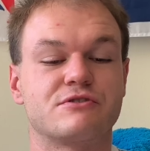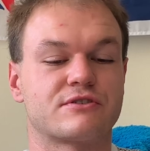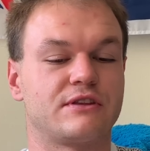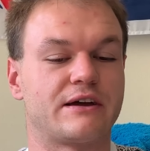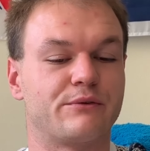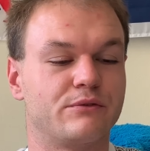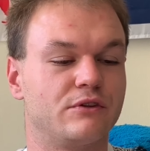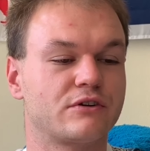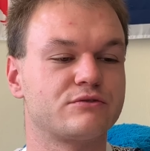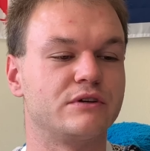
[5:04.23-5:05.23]
just like
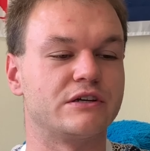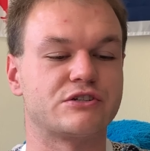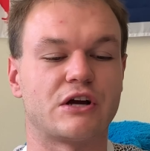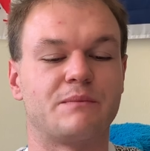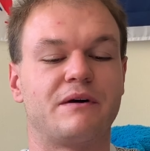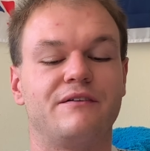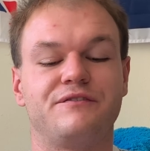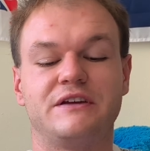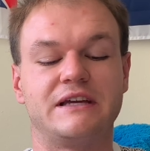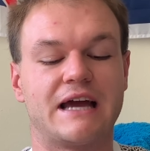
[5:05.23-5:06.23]
looks really sharp on
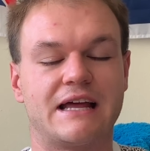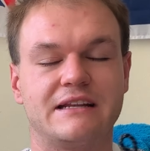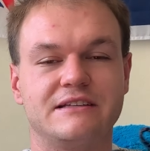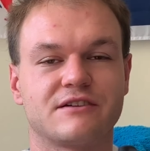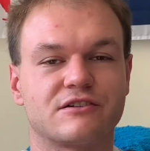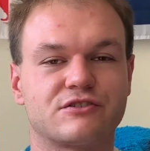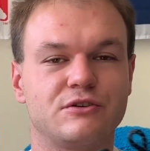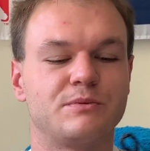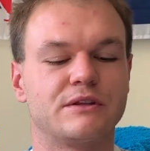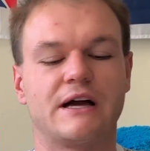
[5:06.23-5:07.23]
feet, and these are
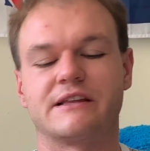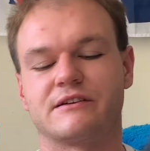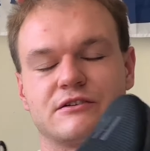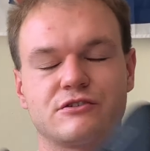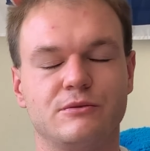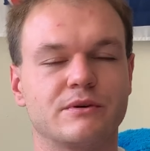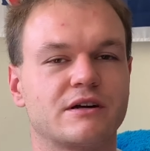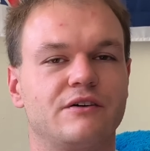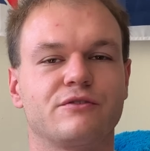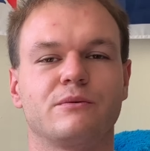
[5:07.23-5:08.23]
super light, they're super
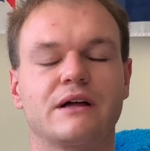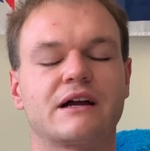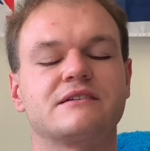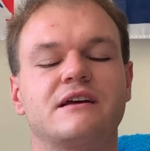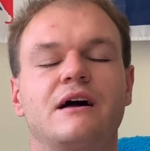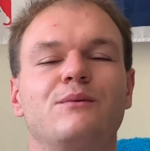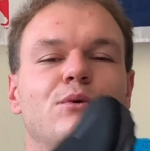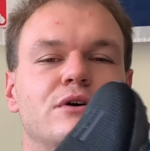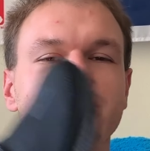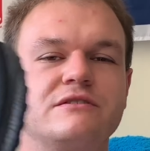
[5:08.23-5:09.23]
comfortable. Like I said, I
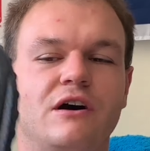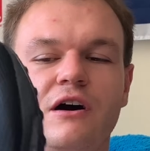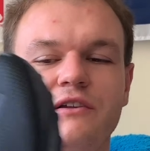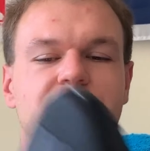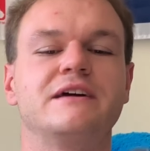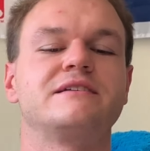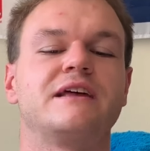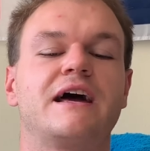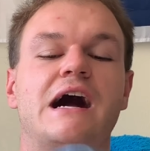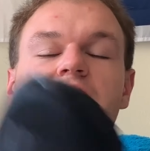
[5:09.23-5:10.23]
wore these all day
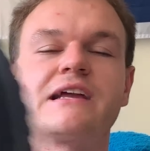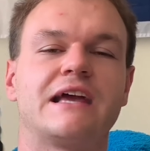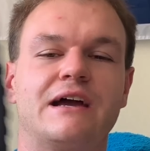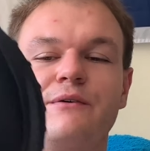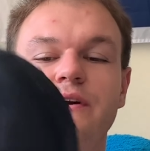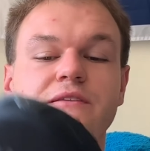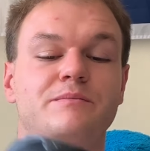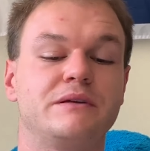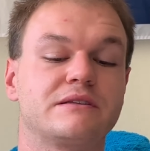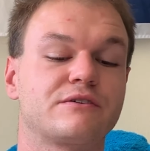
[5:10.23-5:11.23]
today. I can't wait to
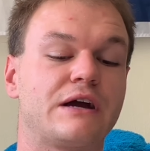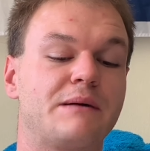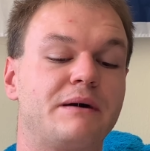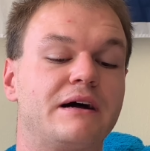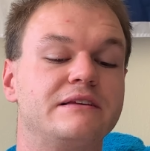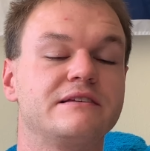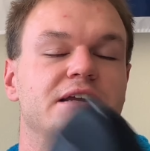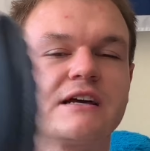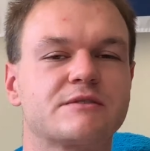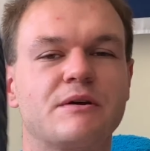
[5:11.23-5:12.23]
beat the crap out of these,
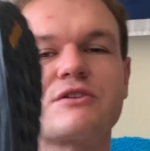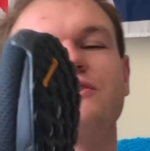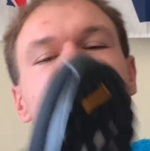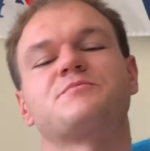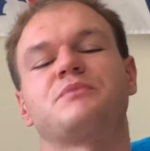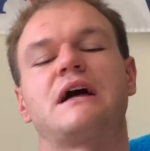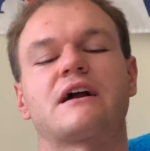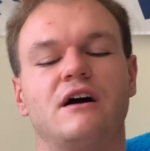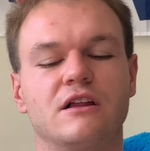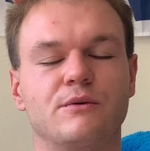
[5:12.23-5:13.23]
especially this
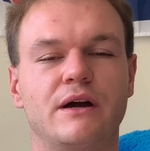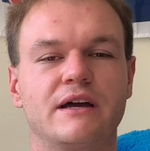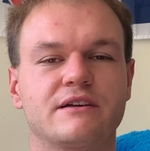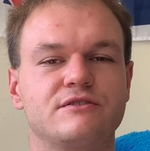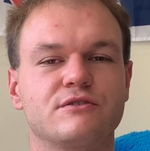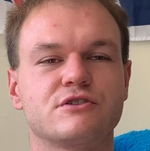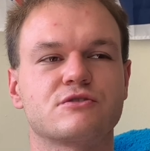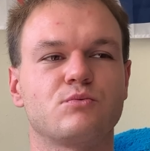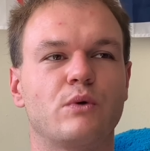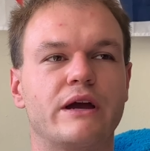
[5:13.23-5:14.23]
black colorway, because you can
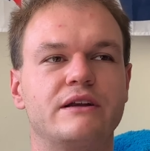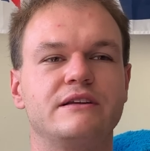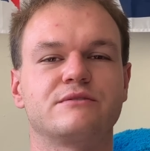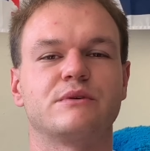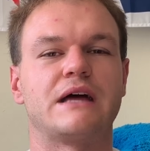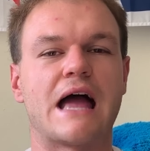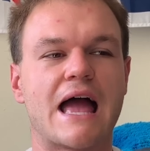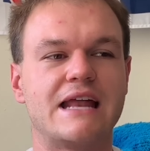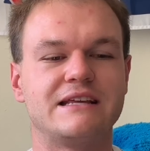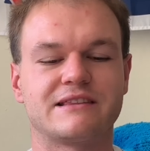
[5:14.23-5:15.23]
just wear these with
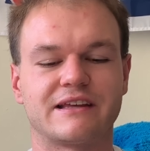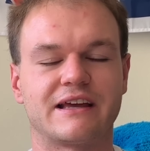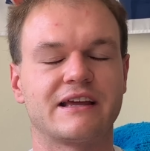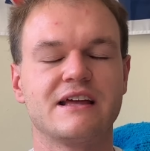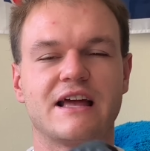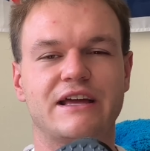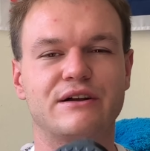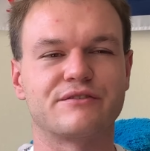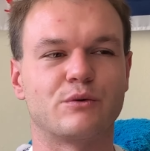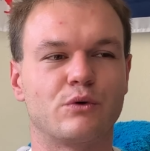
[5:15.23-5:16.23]
anything. You
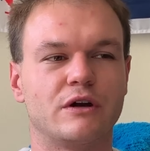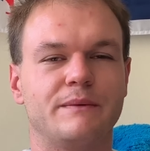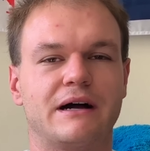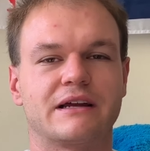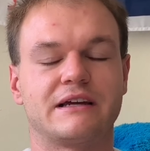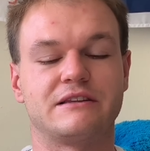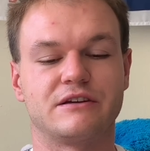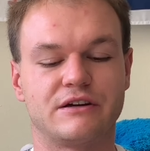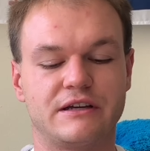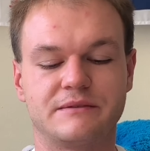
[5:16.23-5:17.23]
don't have to worry about it getting
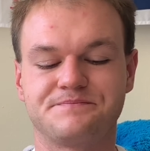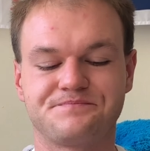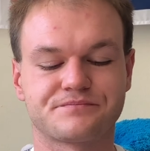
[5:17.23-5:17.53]
dirty.